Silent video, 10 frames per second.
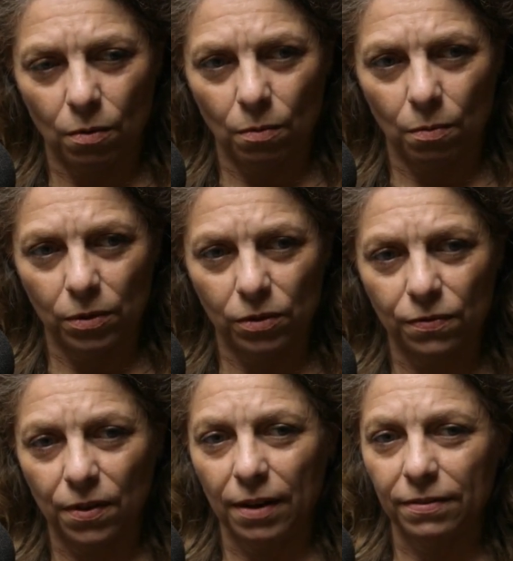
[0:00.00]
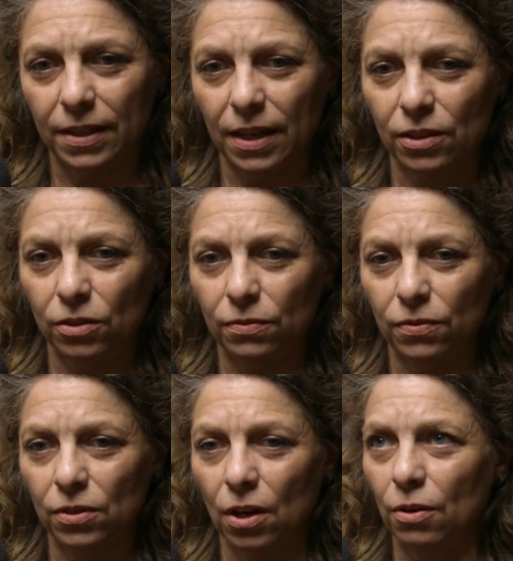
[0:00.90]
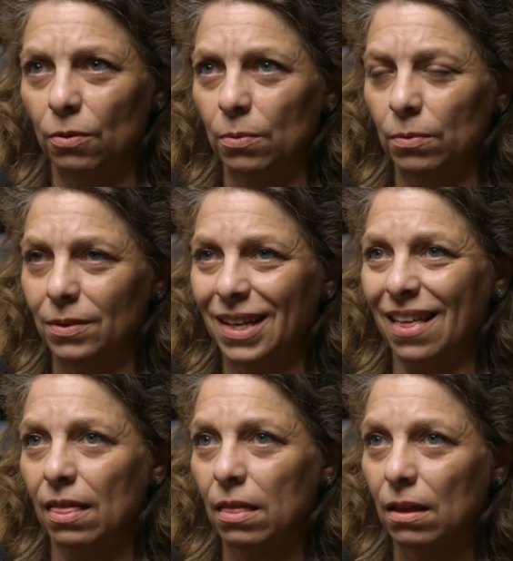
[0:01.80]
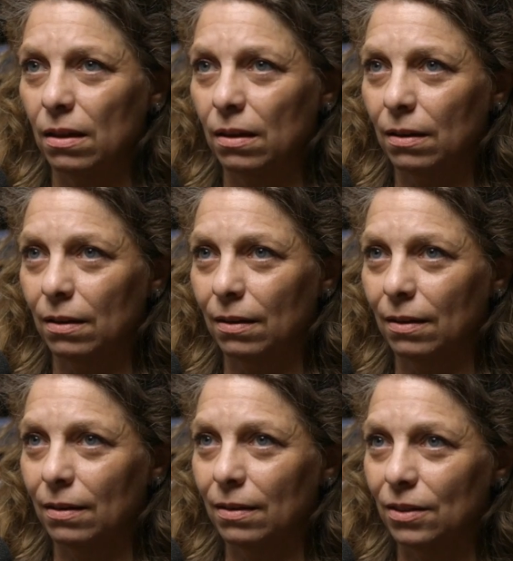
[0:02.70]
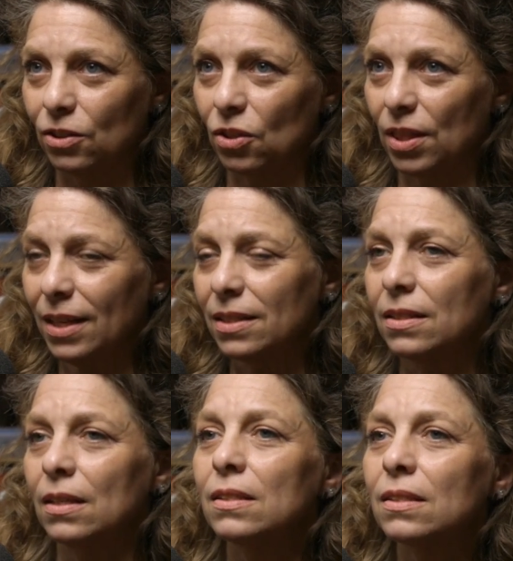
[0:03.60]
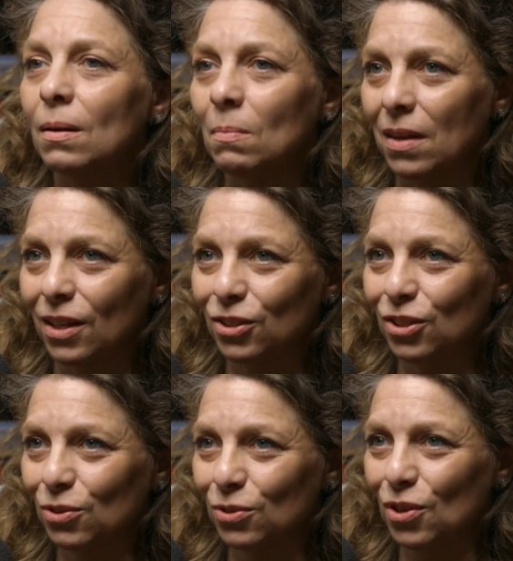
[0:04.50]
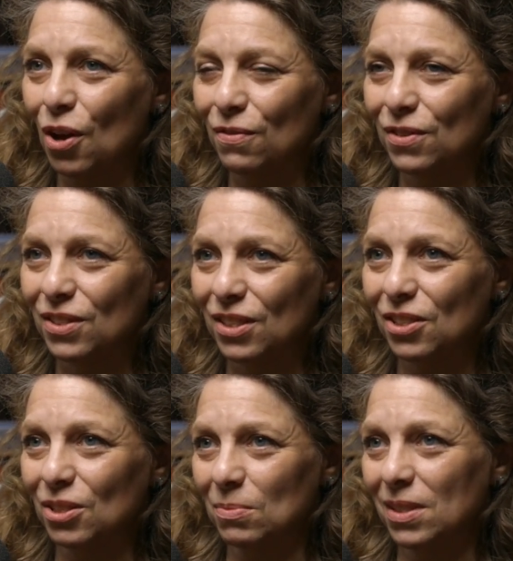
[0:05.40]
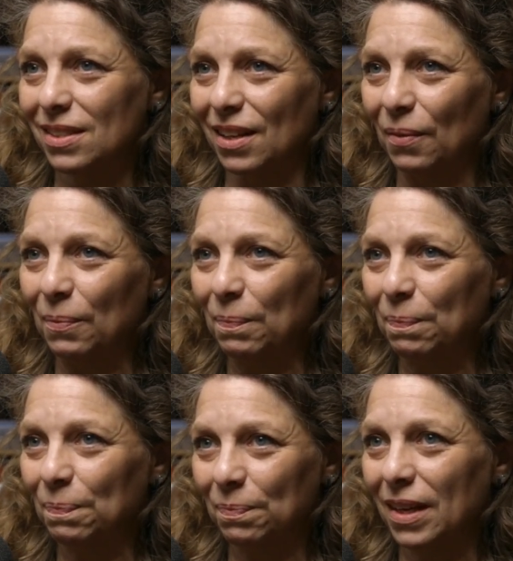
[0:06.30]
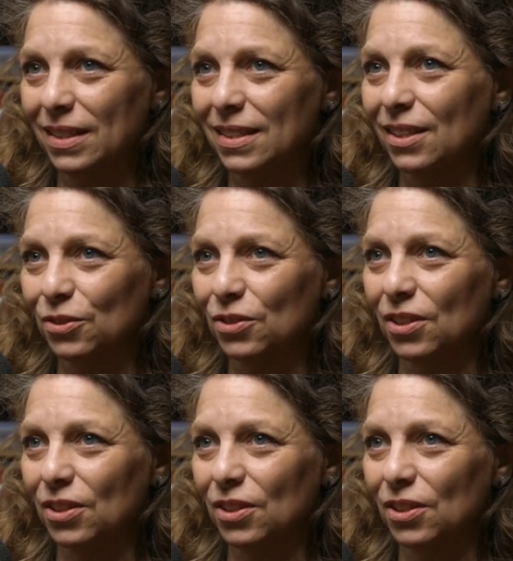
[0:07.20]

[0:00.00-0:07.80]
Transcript: was 5 days of slow death. So that does something to your nervous system, doesn't it? That tells